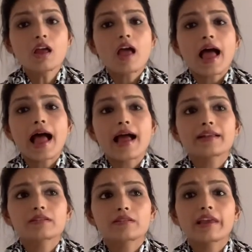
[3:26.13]

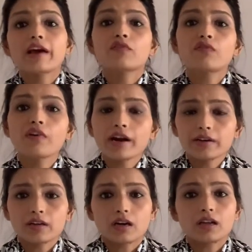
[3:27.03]
and there
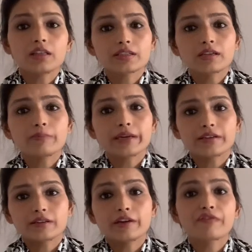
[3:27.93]
were a little
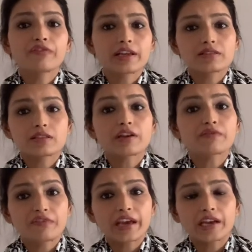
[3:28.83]
bit difference
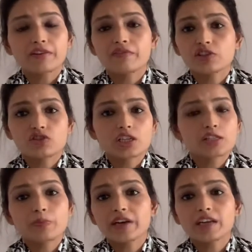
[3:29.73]
in weight, which
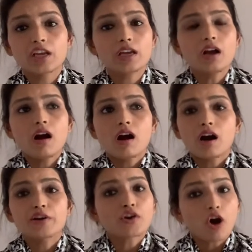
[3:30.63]
is pretty
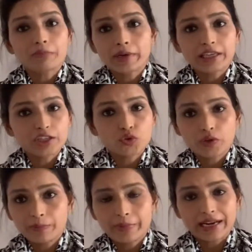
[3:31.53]
normal in
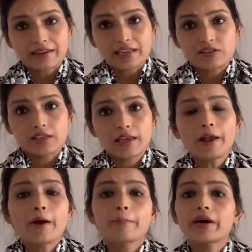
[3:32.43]
twin pregnancy,
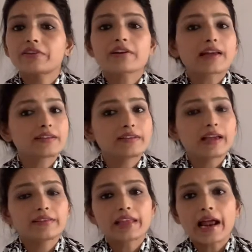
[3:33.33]
but rather
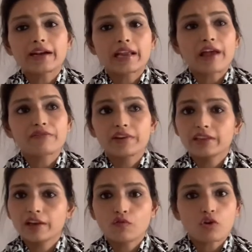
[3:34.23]
than that
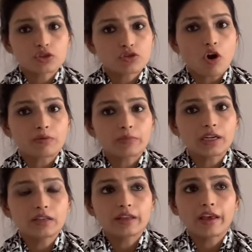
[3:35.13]
everything was
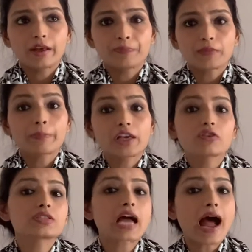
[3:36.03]
normal.
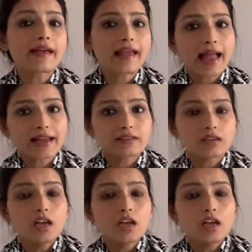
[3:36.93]
Because I had